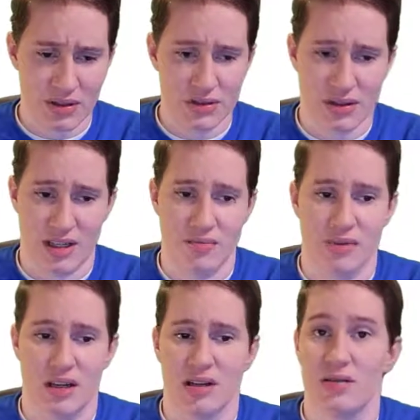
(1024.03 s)
going to do the same
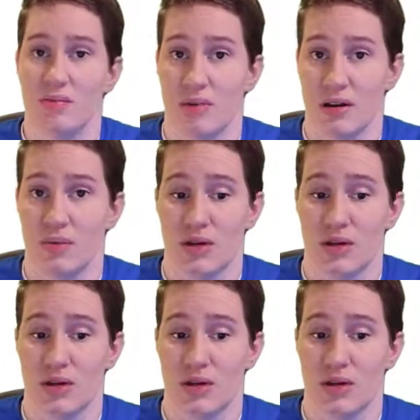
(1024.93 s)
thing, but